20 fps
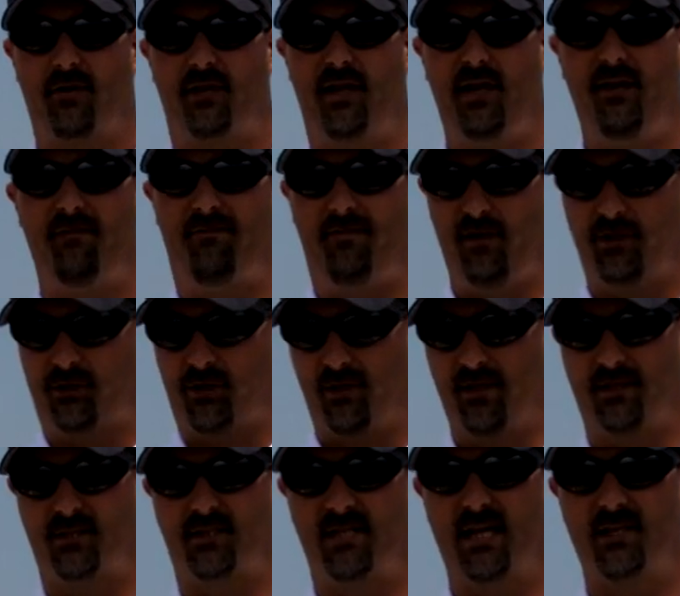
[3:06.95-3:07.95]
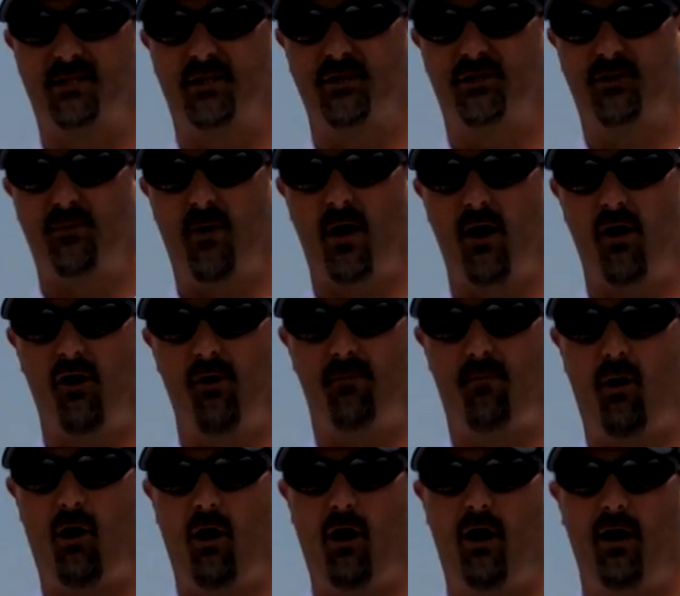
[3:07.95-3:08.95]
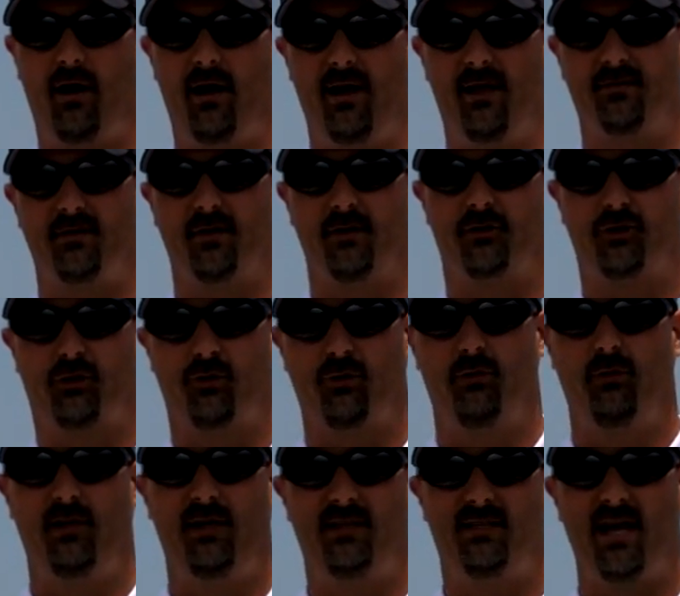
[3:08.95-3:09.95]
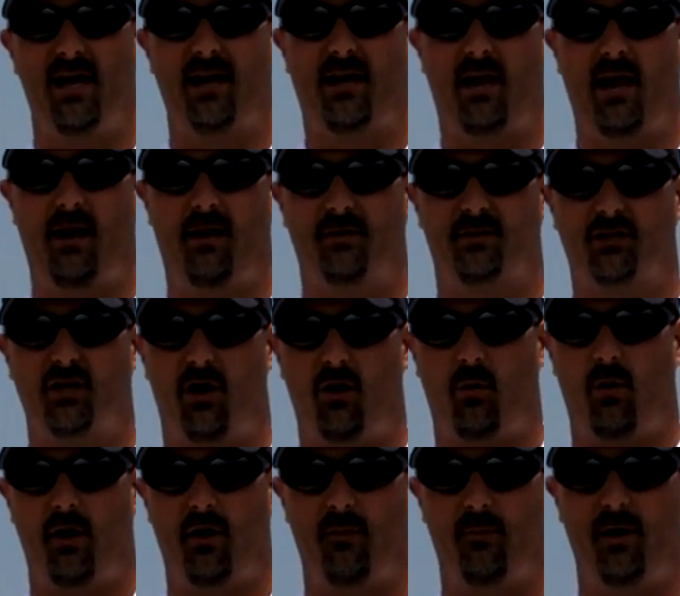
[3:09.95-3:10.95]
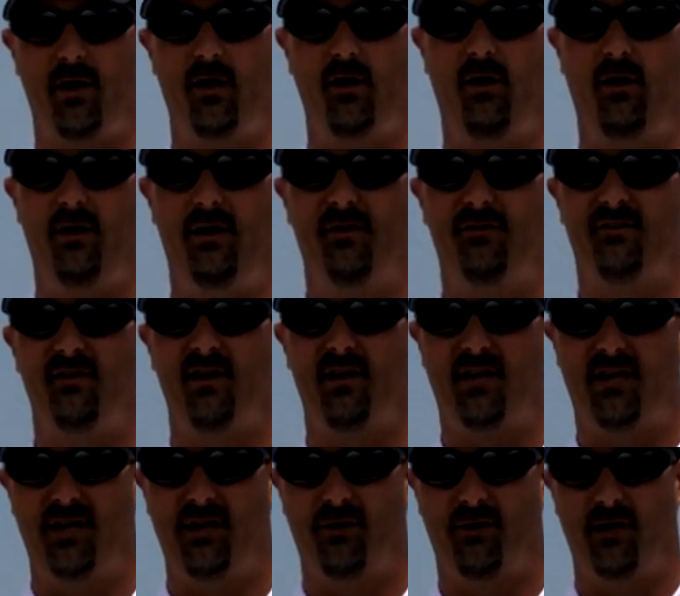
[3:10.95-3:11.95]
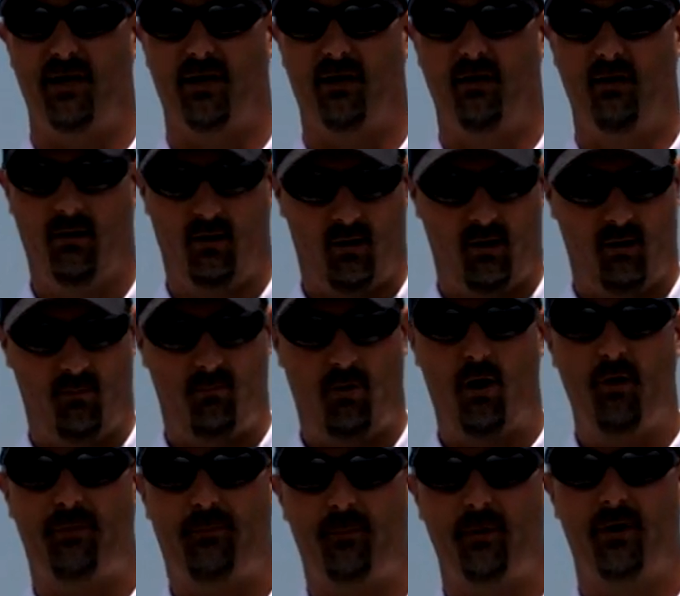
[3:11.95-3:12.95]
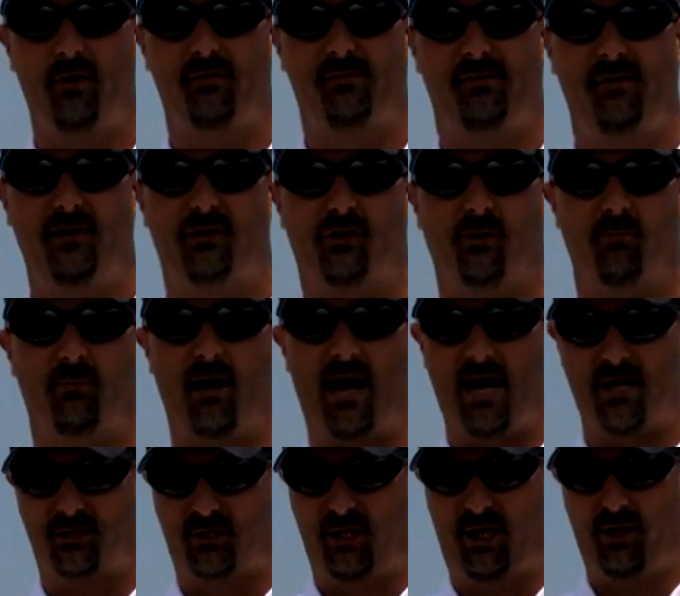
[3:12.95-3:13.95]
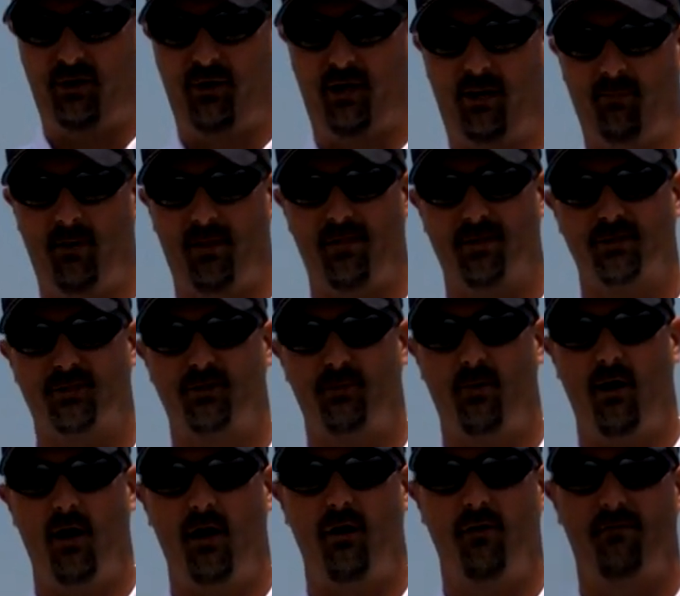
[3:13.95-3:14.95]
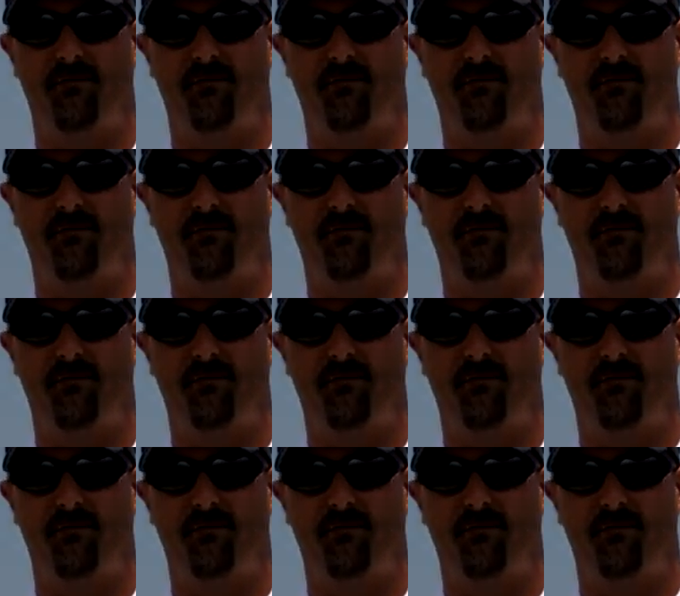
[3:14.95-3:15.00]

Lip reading: key feature that sets the Serrano apart as a truly dedicated saltwater reel is the gearing. Both reels feature brass gearing, but the Serrano